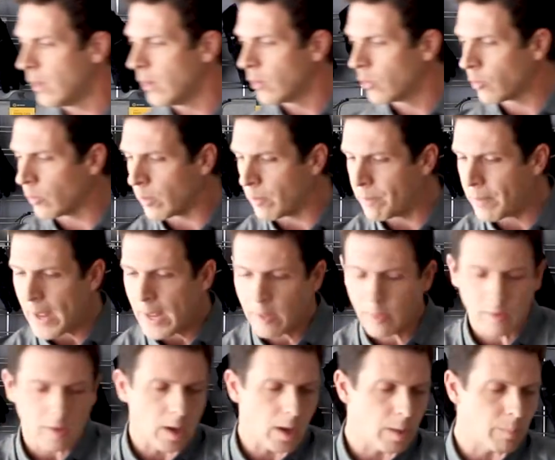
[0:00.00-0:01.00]
So the
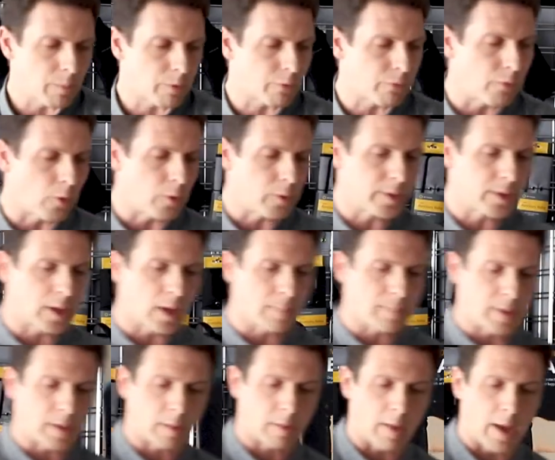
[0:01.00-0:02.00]
base comes folded
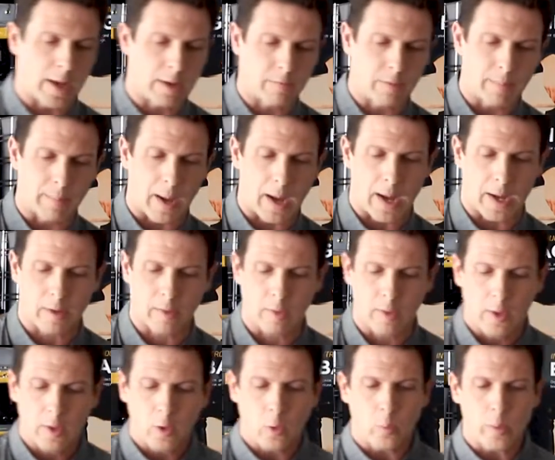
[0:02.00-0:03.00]
up inside of the box.
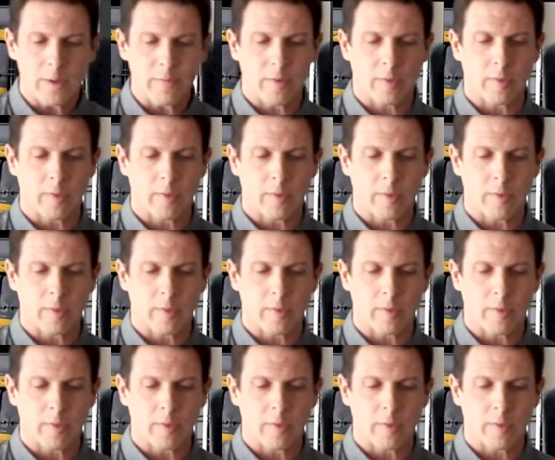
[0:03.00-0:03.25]
We've